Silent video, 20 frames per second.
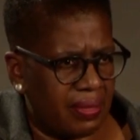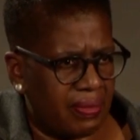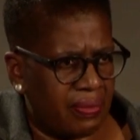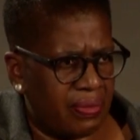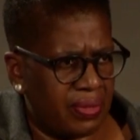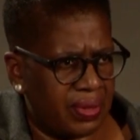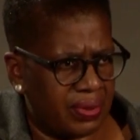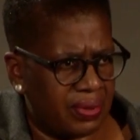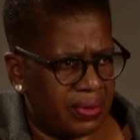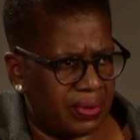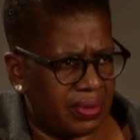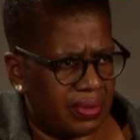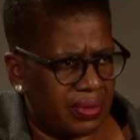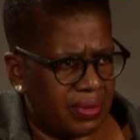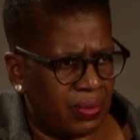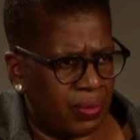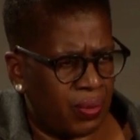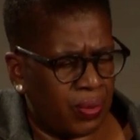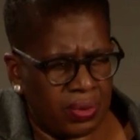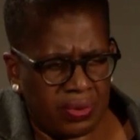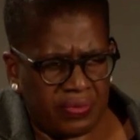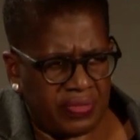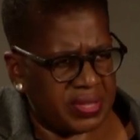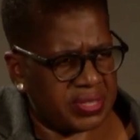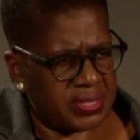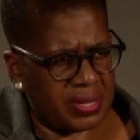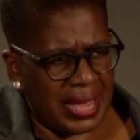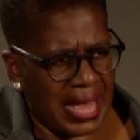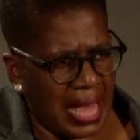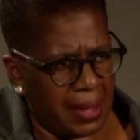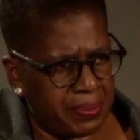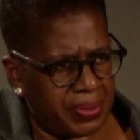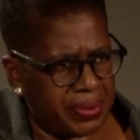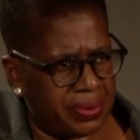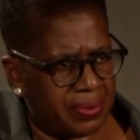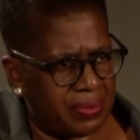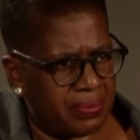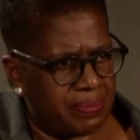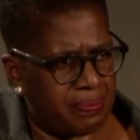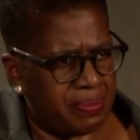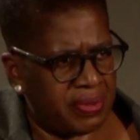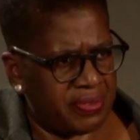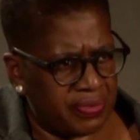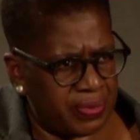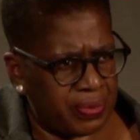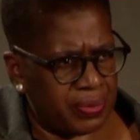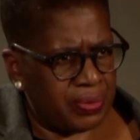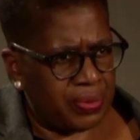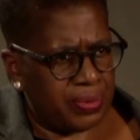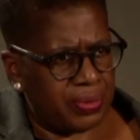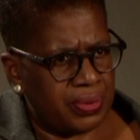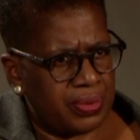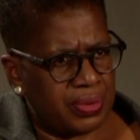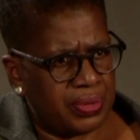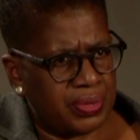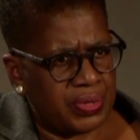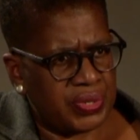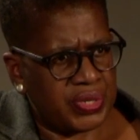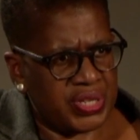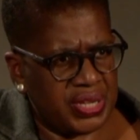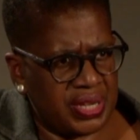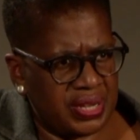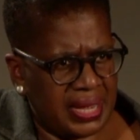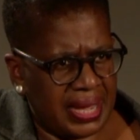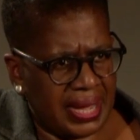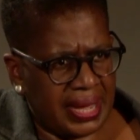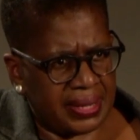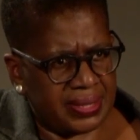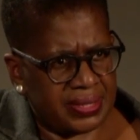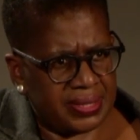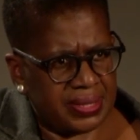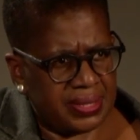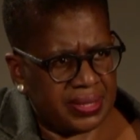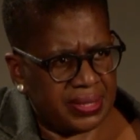that all of this had happened before she had had